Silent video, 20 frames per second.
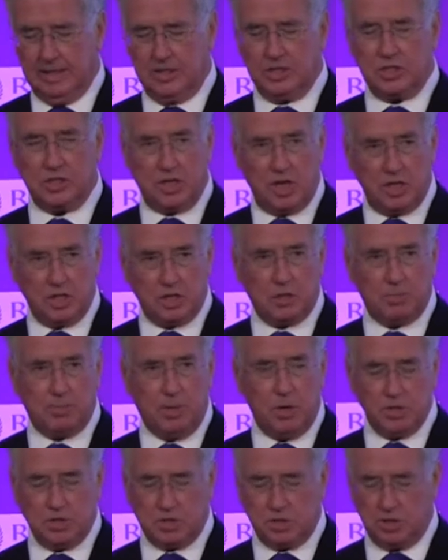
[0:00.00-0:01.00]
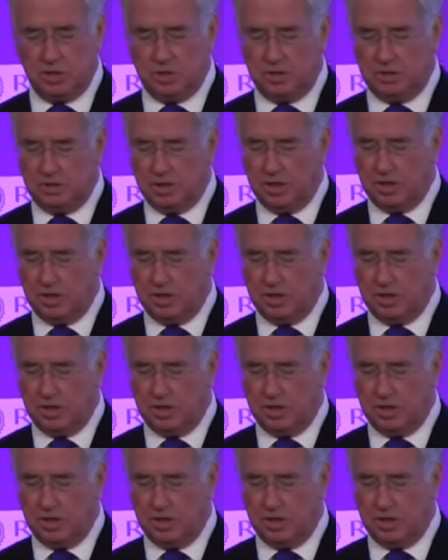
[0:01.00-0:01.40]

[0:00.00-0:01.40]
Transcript: state-sponsored